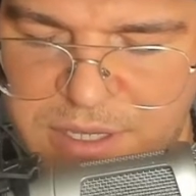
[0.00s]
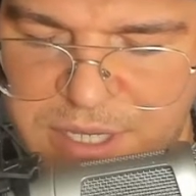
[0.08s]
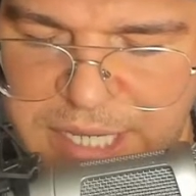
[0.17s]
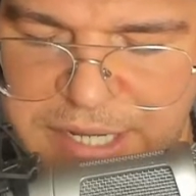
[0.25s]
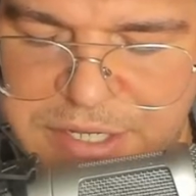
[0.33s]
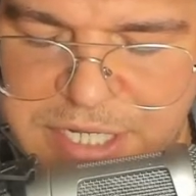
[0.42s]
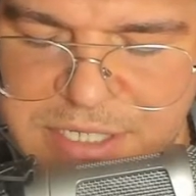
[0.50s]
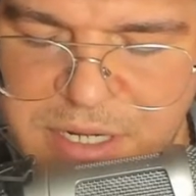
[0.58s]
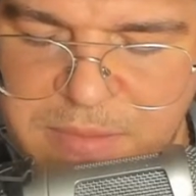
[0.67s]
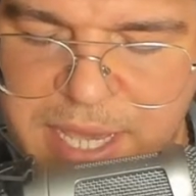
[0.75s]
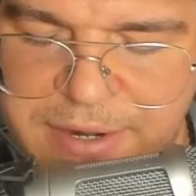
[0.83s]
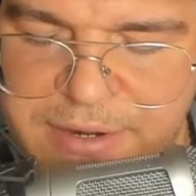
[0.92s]
It doesn't
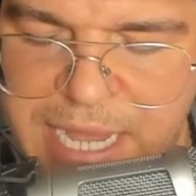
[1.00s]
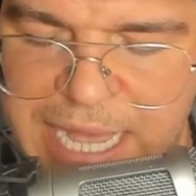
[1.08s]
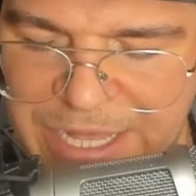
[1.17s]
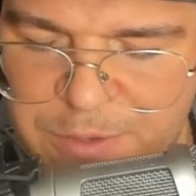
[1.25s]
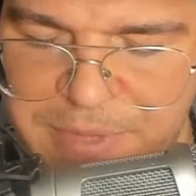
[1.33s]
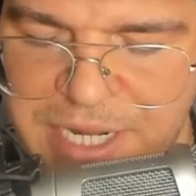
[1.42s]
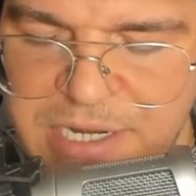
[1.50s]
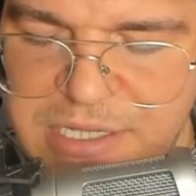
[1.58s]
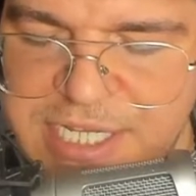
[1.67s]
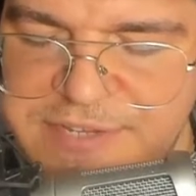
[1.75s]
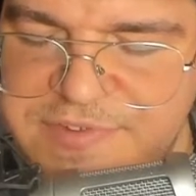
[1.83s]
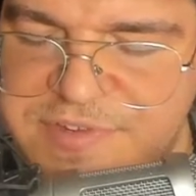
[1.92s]
matter how many
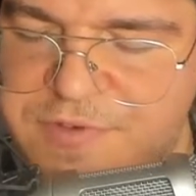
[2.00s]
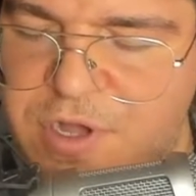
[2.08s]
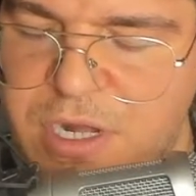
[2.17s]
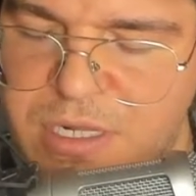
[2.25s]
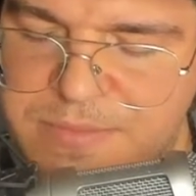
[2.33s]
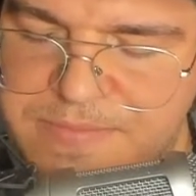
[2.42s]
leaves fall.